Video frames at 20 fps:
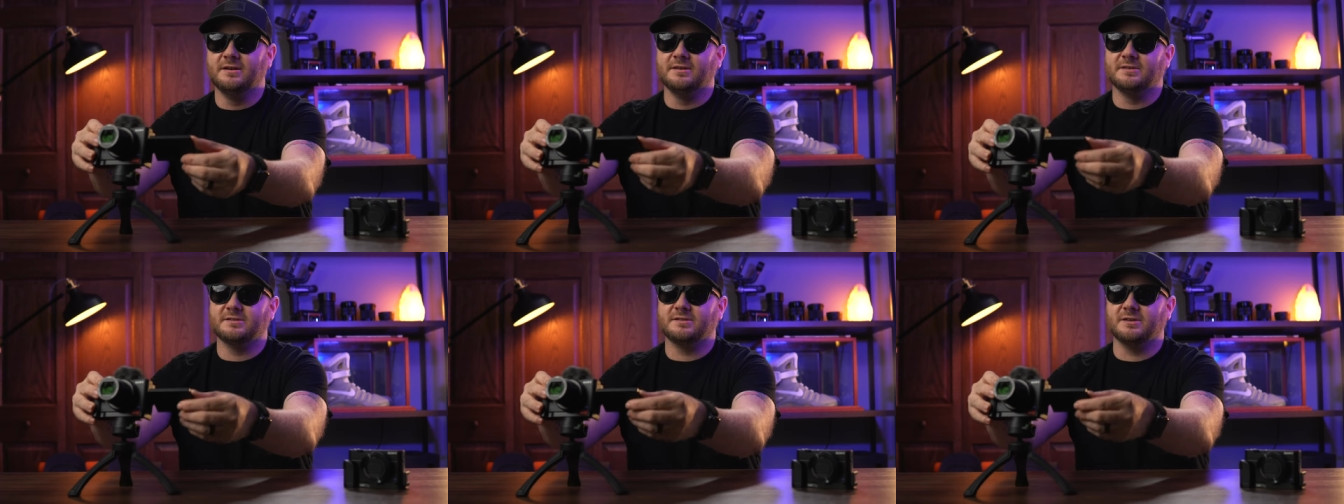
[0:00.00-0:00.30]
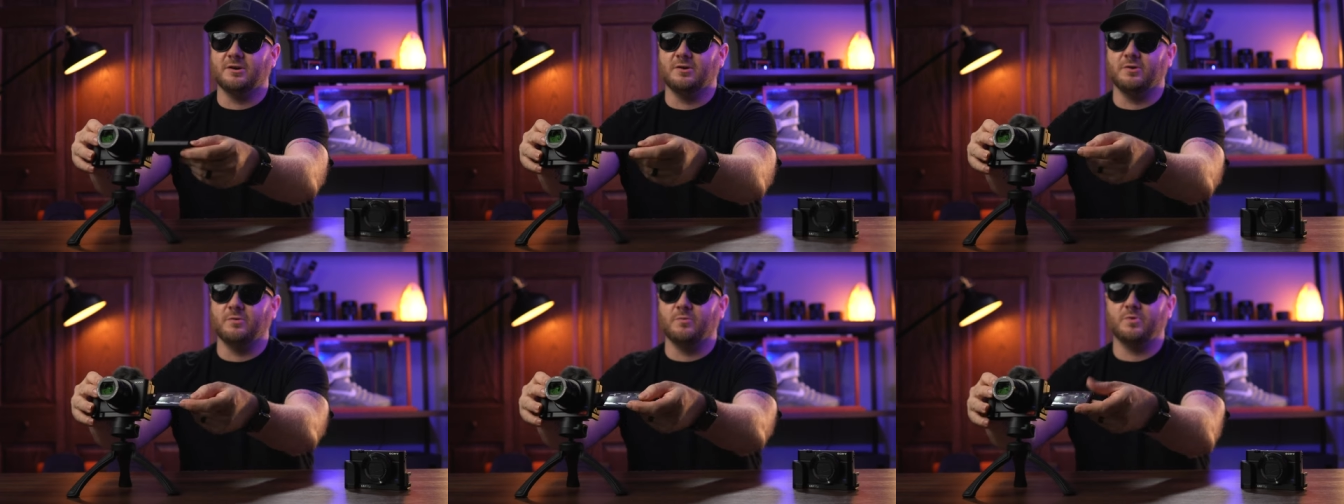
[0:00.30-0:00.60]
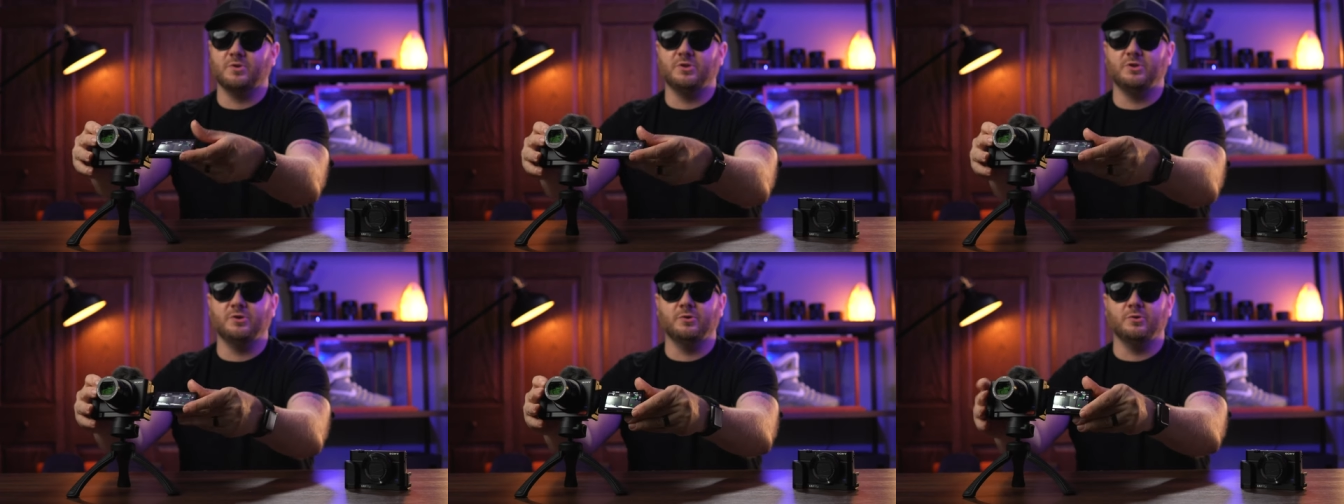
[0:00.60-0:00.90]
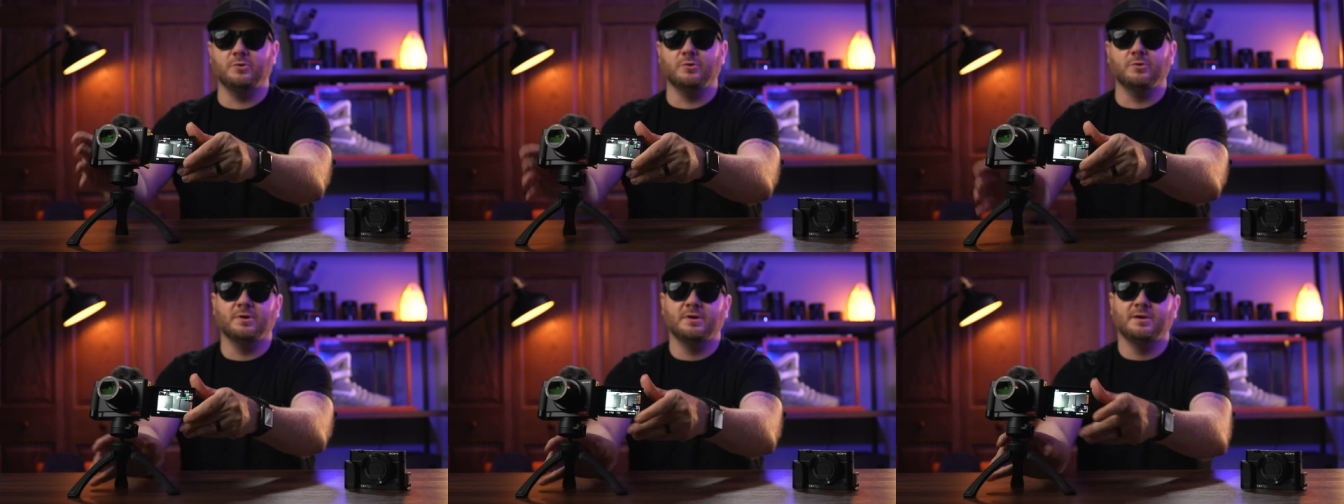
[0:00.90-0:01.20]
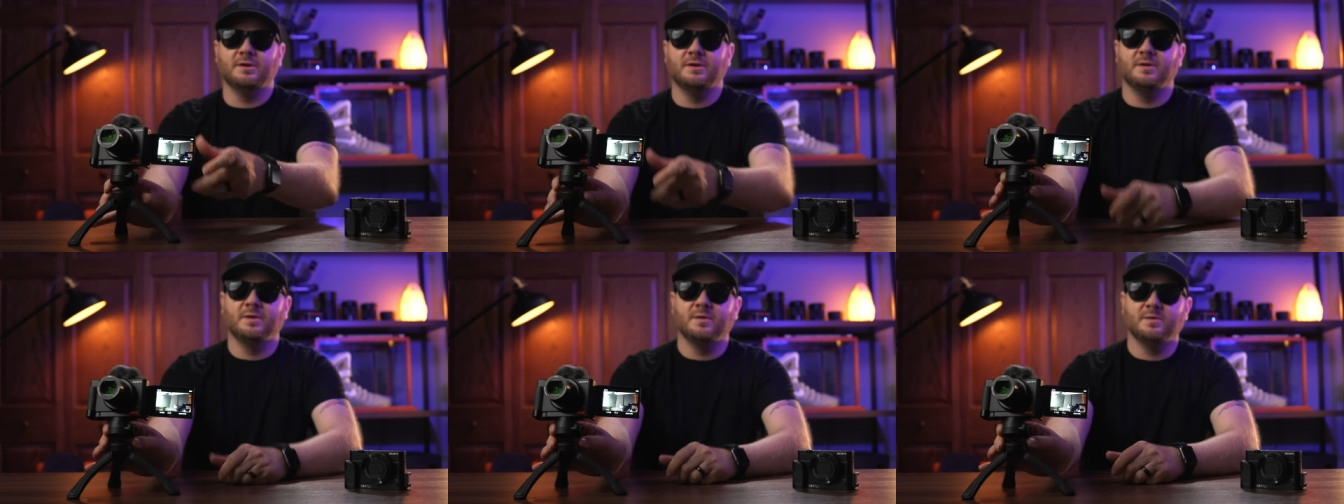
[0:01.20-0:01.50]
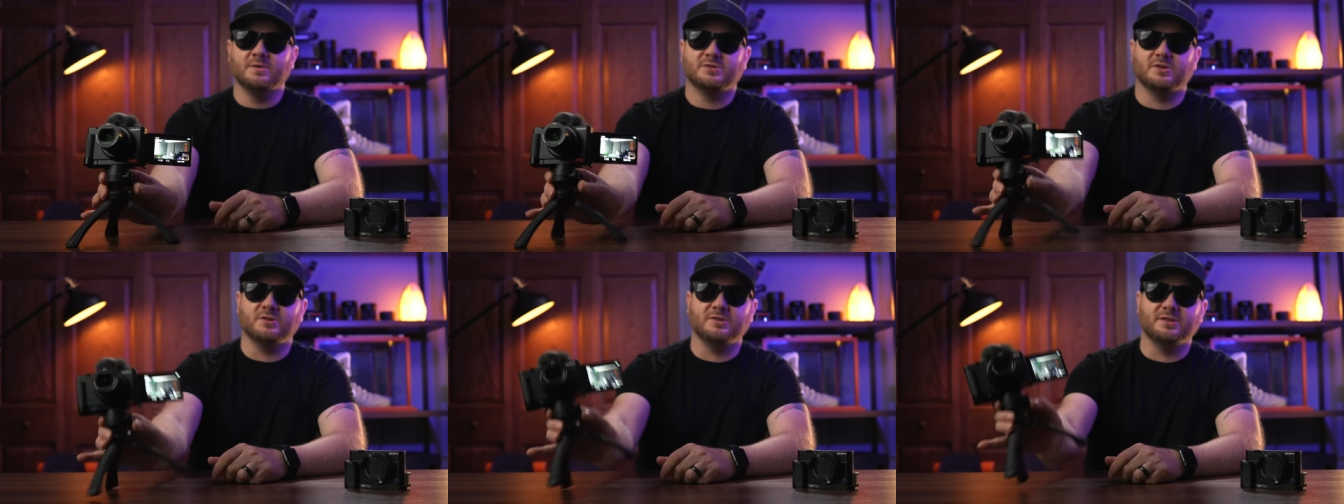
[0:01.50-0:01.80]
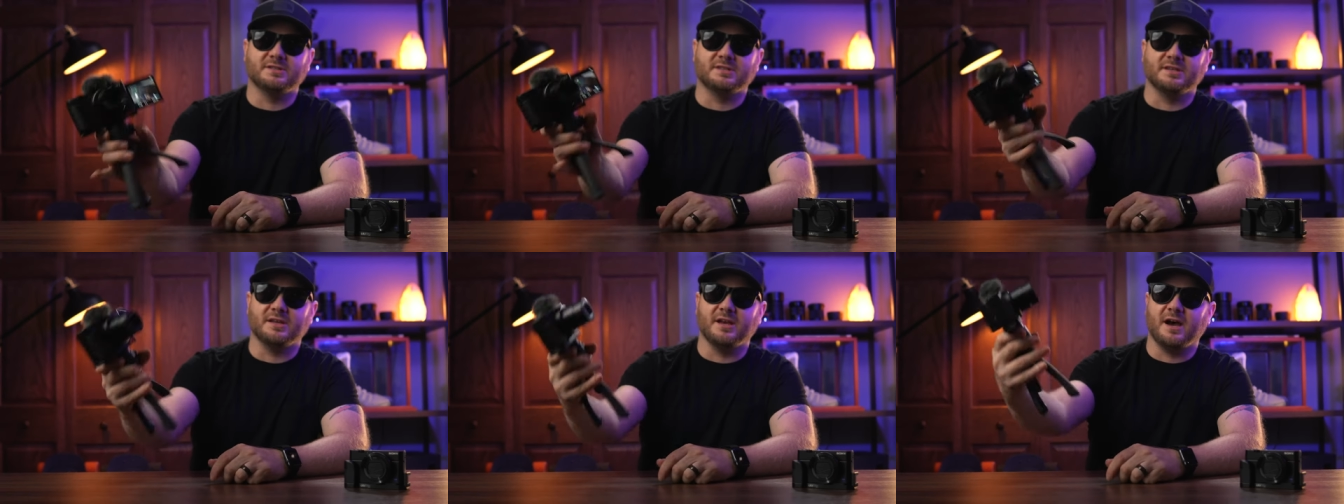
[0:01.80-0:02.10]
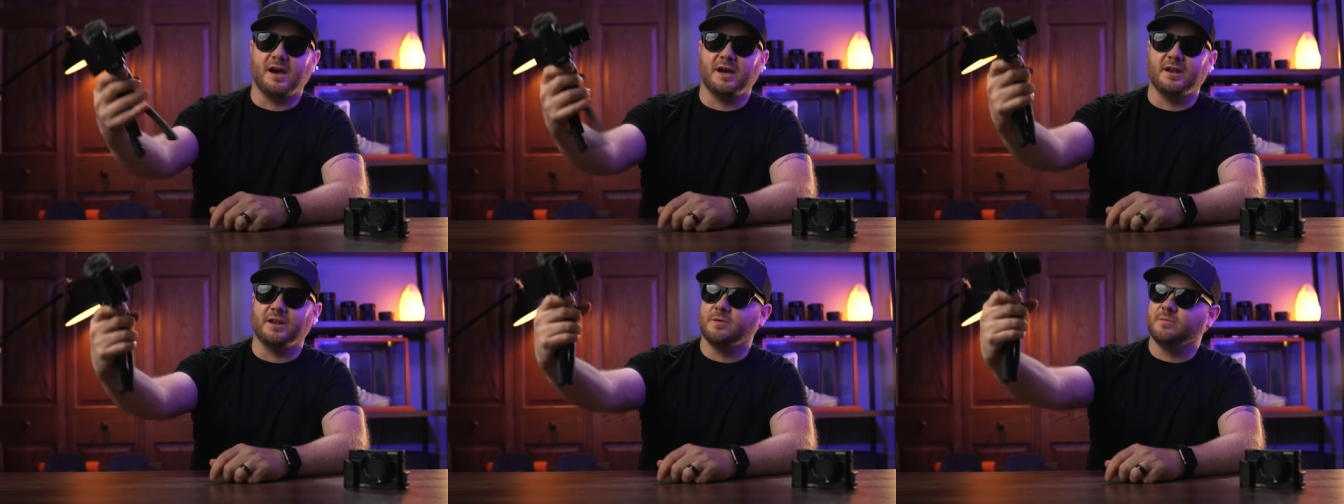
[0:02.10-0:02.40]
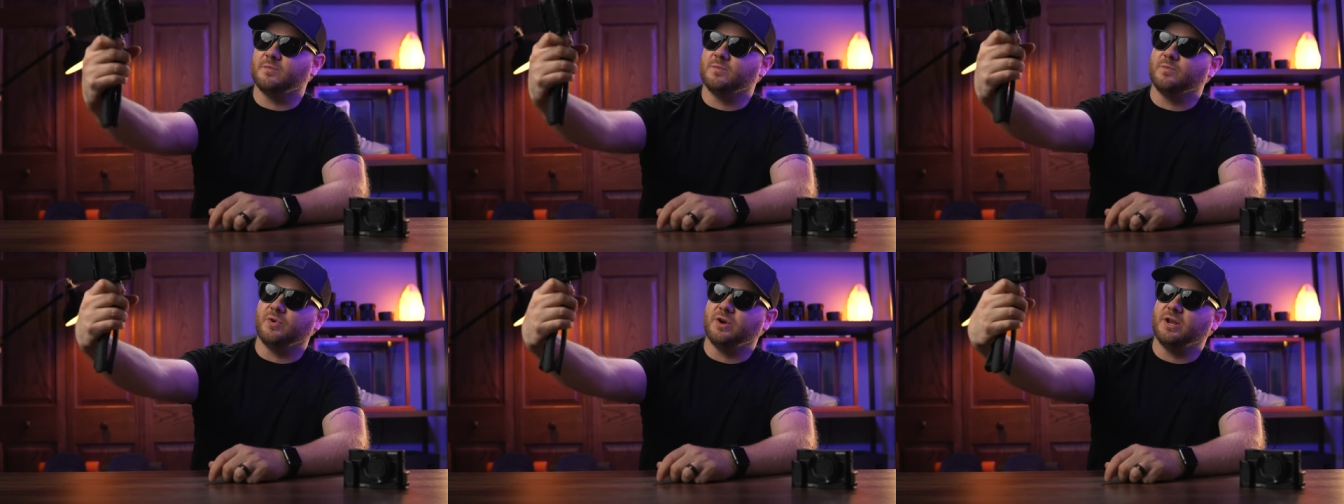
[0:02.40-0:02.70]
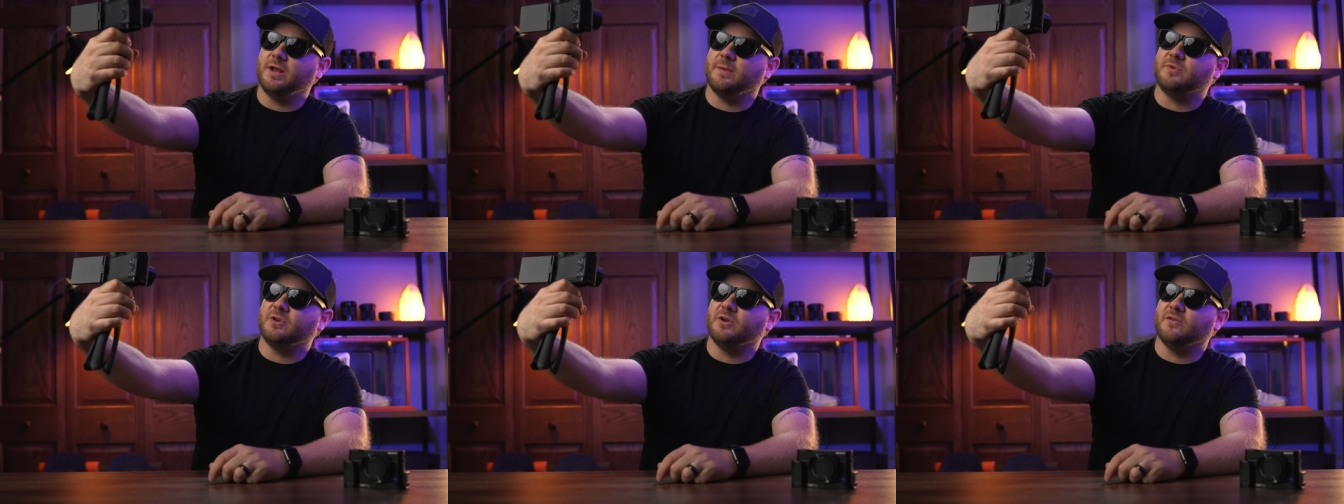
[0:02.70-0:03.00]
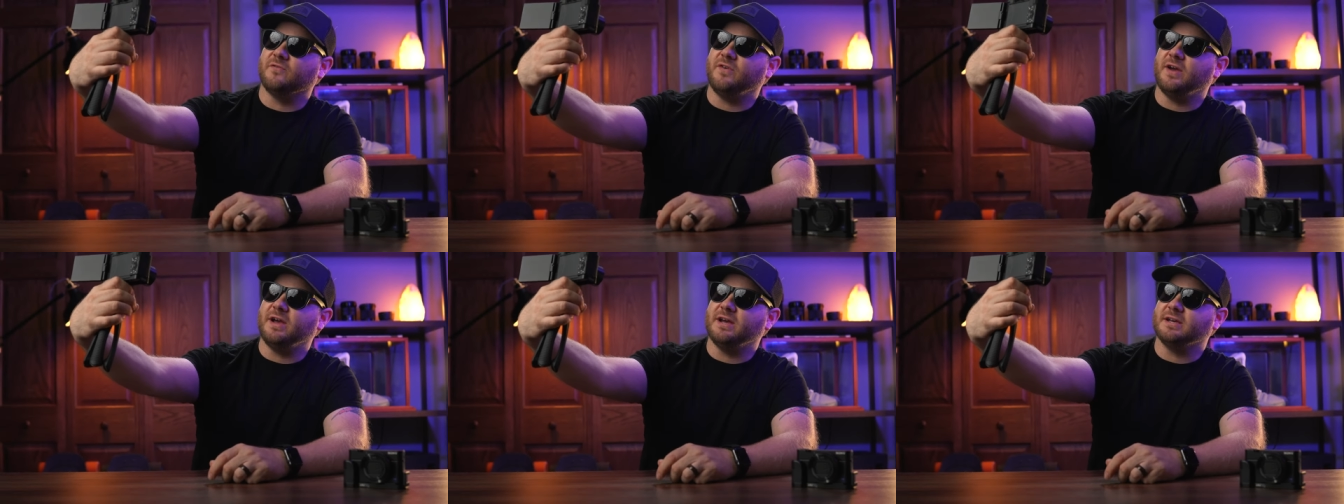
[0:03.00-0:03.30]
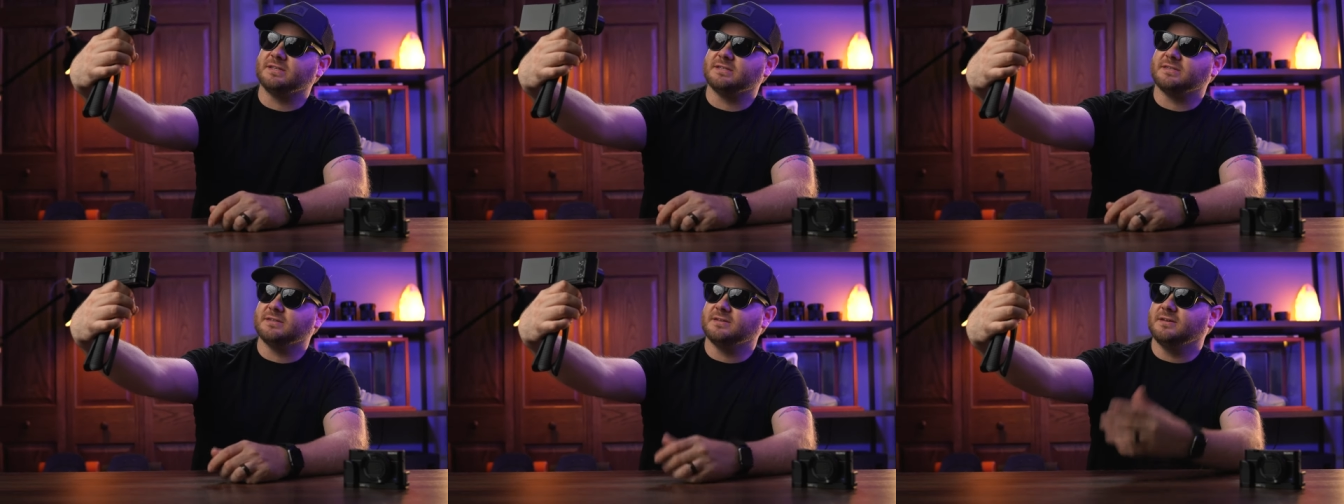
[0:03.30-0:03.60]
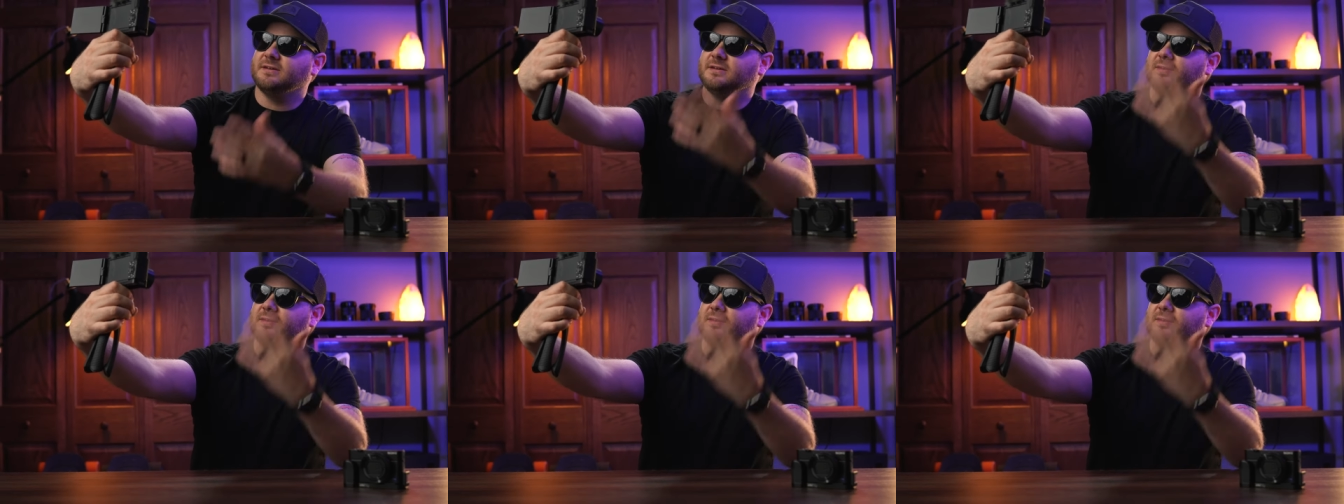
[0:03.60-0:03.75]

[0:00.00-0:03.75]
So when you turn this thing on and put it up to your face,